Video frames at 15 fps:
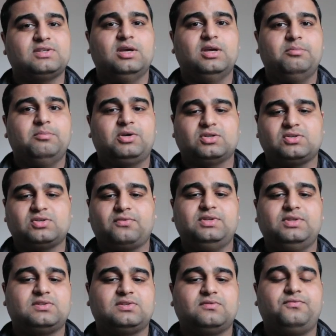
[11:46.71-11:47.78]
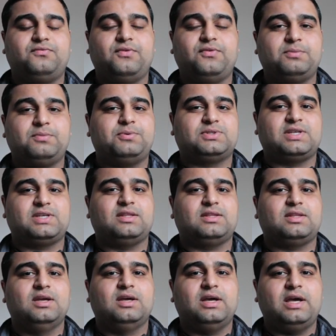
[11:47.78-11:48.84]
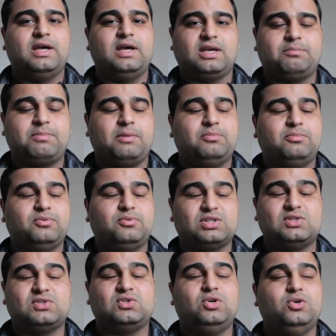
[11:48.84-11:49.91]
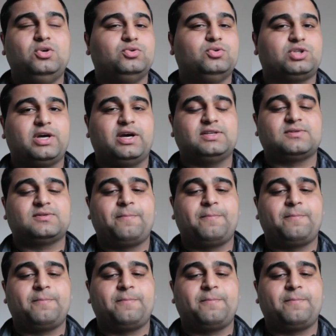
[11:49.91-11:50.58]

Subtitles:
because of this 50% attack bar boost is huge, guys.